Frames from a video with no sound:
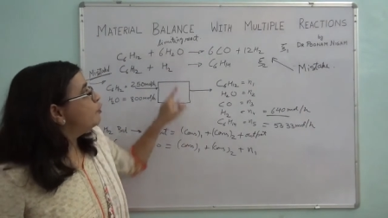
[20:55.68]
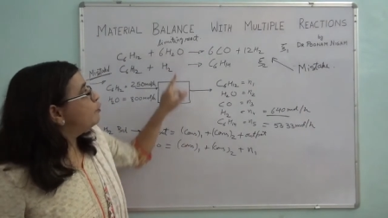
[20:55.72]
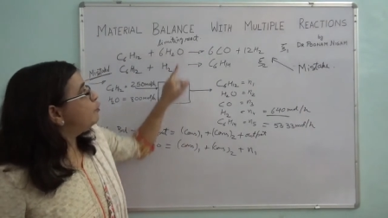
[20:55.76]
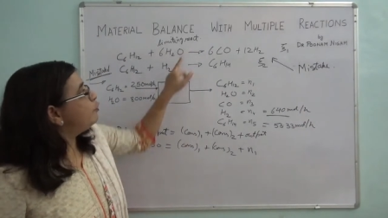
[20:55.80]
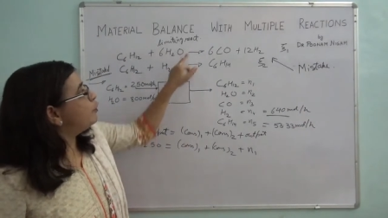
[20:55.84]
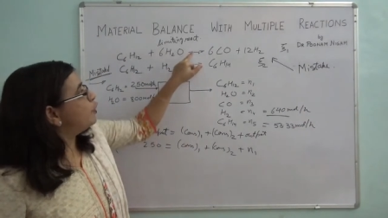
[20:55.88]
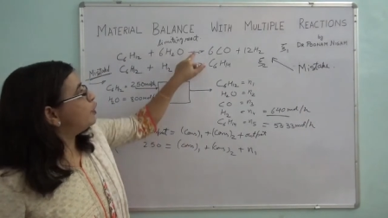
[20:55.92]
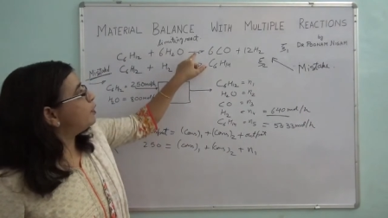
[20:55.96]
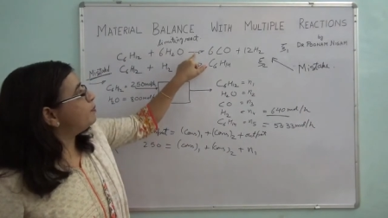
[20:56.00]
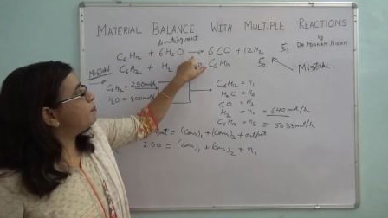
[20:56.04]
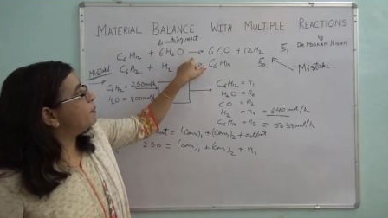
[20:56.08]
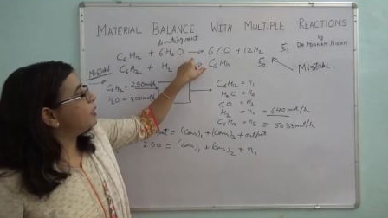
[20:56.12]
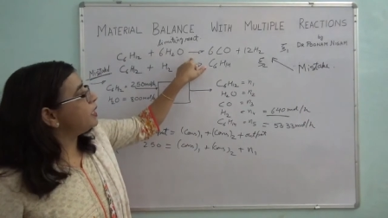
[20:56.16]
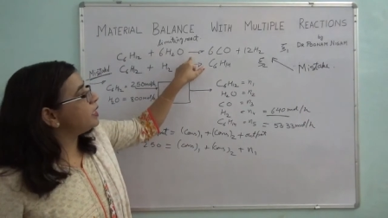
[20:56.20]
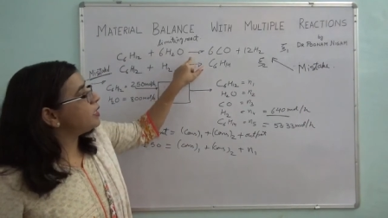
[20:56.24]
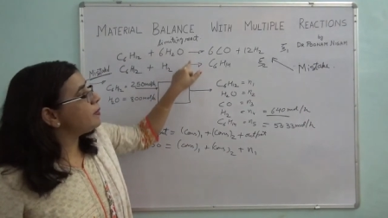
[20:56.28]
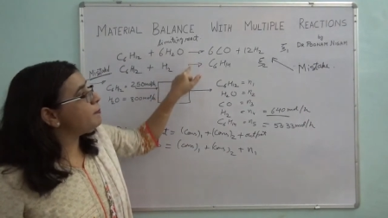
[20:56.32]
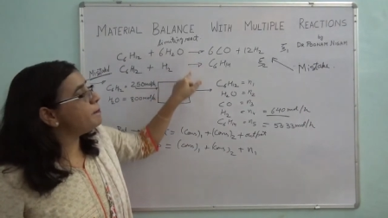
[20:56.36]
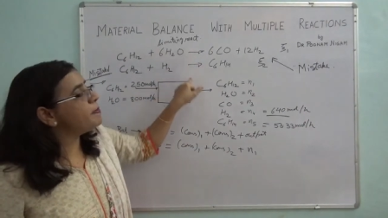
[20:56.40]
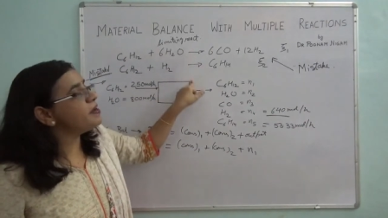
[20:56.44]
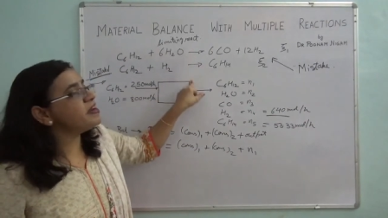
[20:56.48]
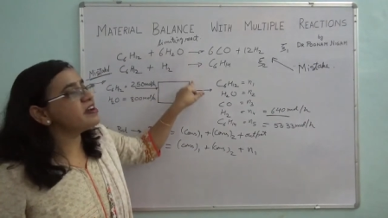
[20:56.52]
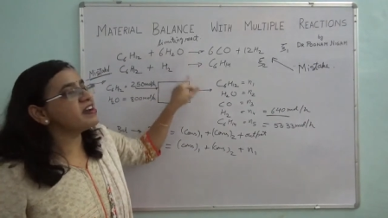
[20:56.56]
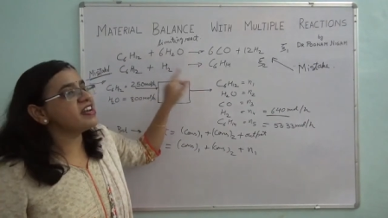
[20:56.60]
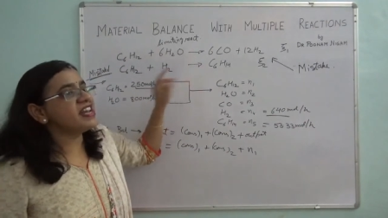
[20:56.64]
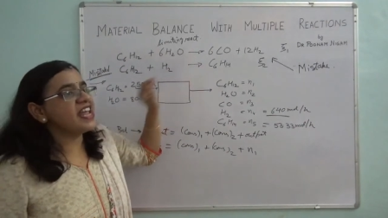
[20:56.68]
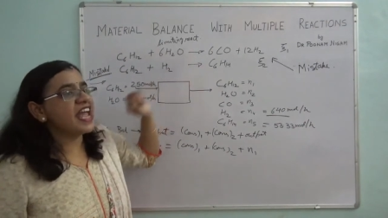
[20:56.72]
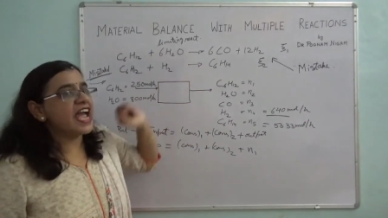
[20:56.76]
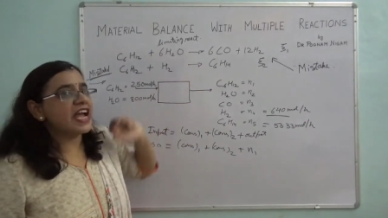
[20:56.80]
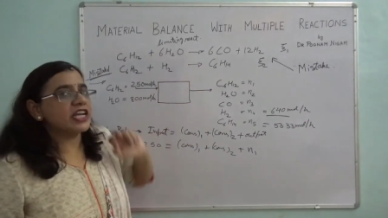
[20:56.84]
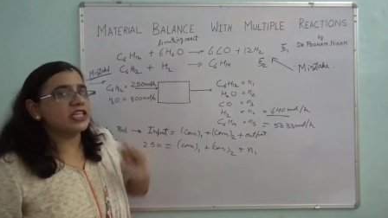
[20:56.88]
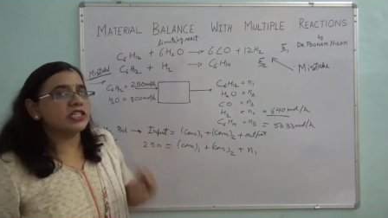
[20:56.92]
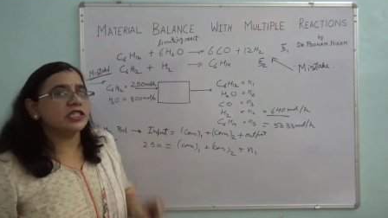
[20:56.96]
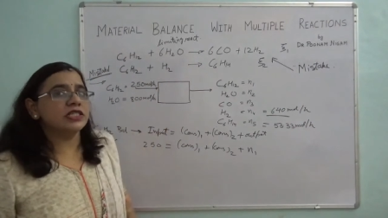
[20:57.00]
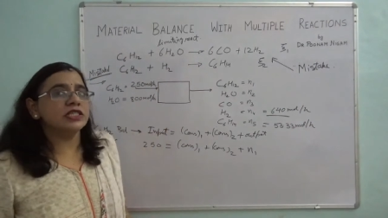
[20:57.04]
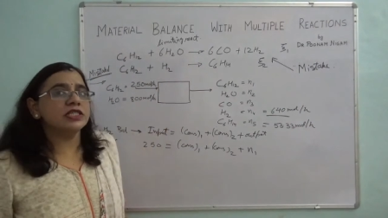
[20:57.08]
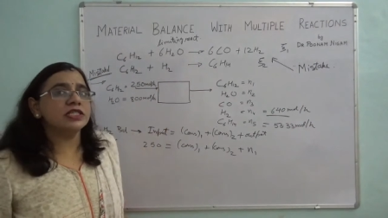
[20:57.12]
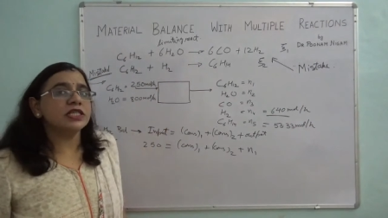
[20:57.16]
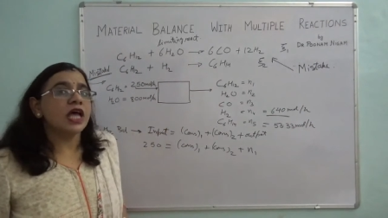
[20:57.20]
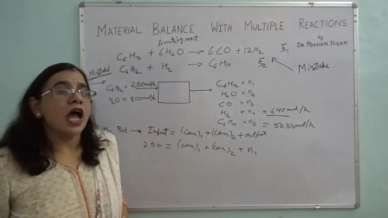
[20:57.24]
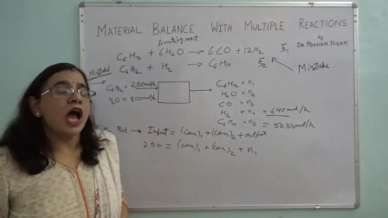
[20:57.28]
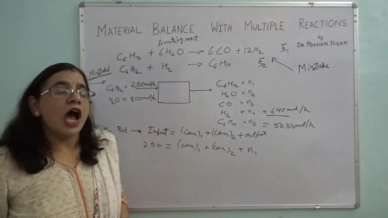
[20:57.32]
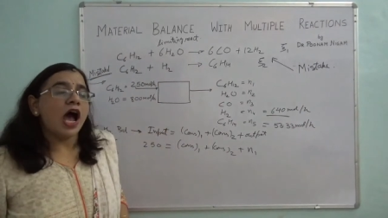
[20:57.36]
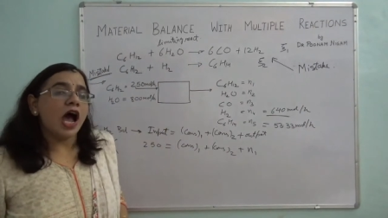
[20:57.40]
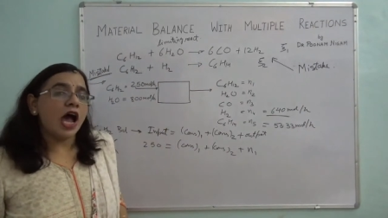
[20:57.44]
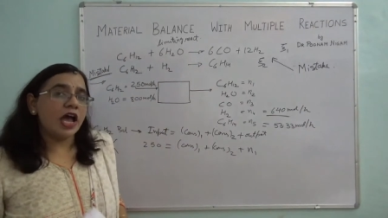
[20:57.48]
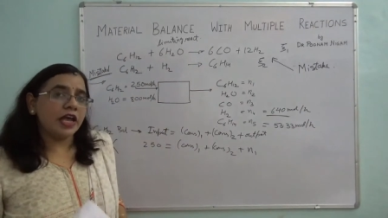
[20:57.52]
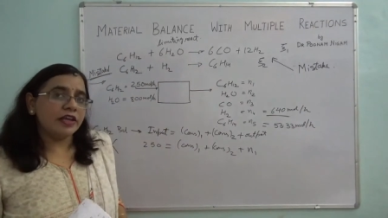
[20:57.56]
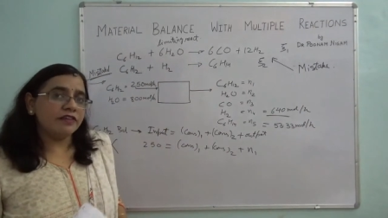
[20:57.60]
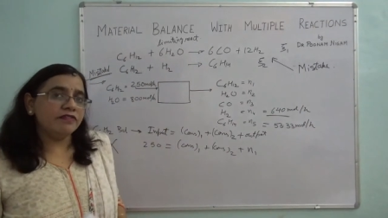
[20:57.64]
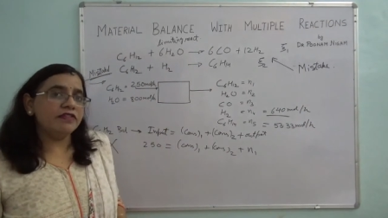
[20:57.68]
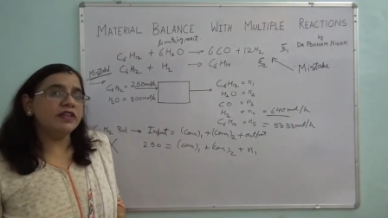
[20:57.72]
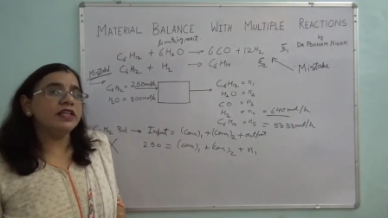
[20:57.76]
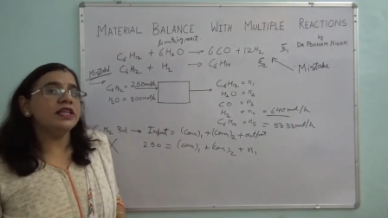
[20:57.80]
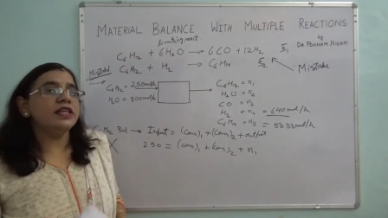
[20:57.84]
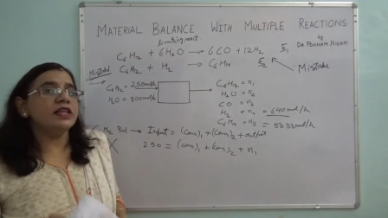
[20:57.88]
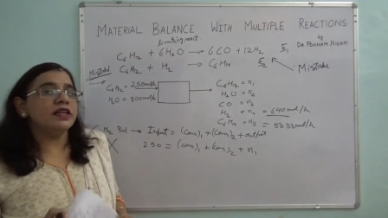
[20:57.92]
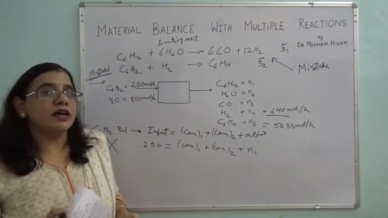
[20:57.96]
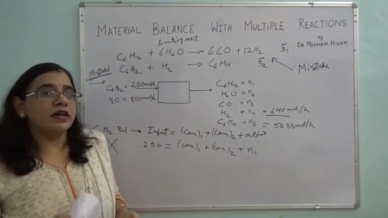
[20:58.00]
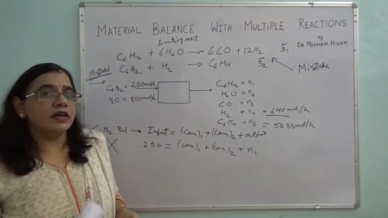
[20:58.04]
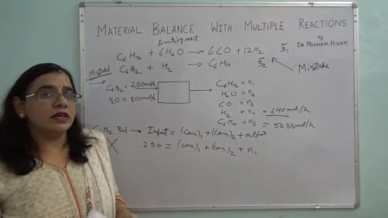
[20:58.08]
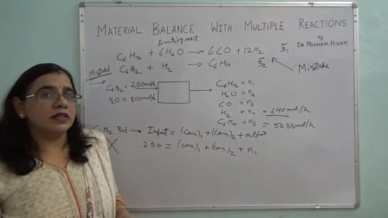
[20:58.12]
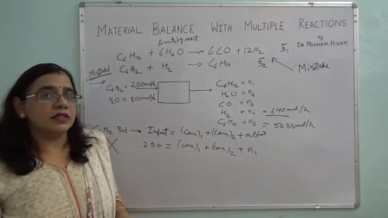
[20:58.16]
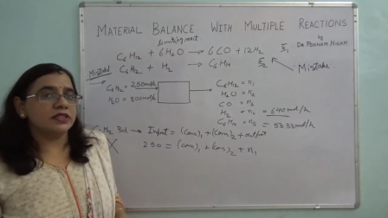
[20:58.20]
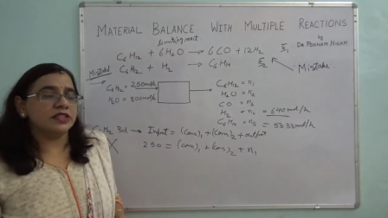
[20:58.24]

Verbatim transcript: for multiple reactions, I will uh,